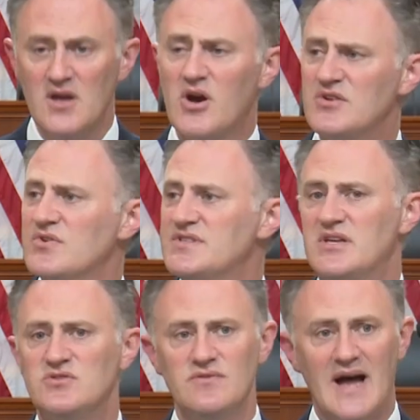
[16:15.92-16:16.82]
Countries
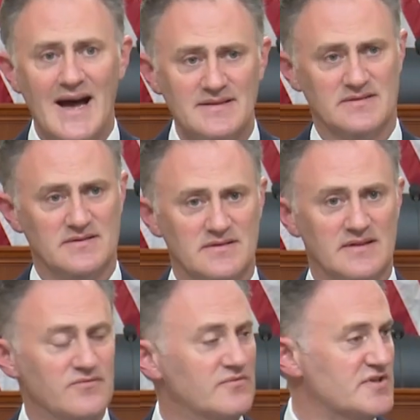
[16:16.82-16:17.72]
that do not
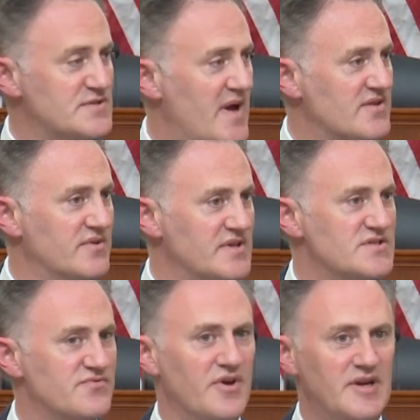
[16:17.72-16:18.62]
respect
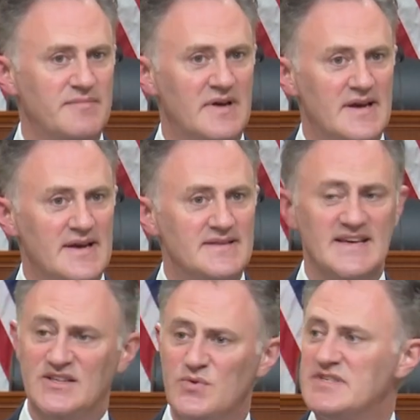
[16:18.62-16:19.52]
religious freedom
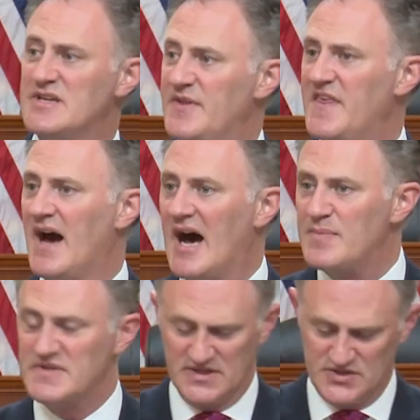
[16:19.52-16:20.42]
tend to exhibit the
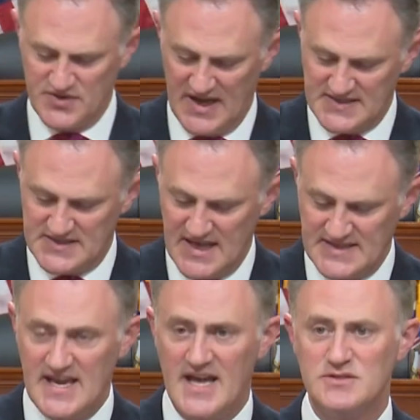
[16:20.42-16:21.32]
opposite traits. They
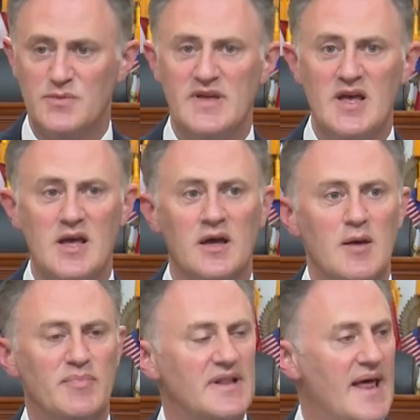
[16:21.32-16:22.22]
tend to be
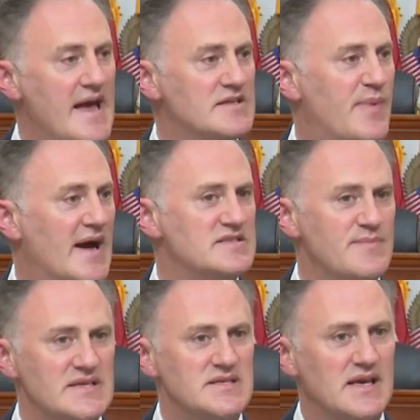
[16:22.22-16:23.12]
plagued by
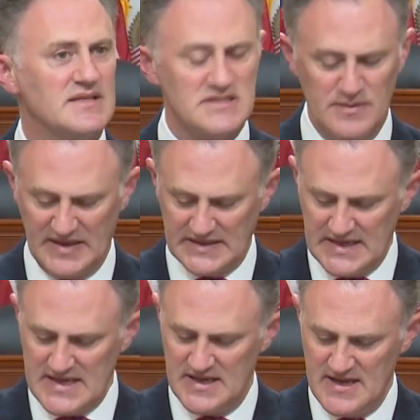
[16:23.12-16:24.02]
domestic
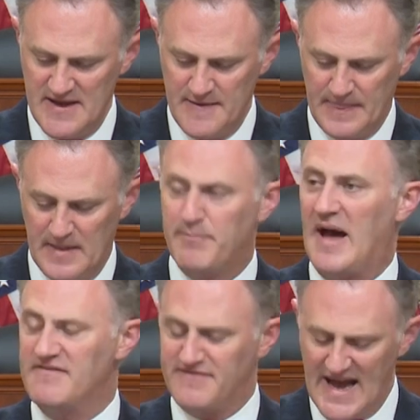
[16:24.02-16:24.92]
instability,
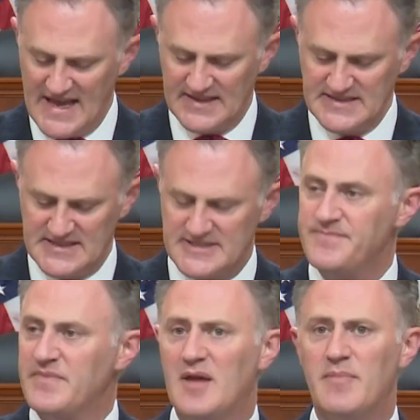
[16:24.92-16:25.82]
by violence,
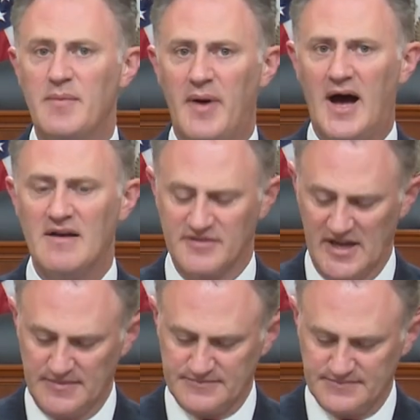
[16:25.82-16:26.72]
and by poverty.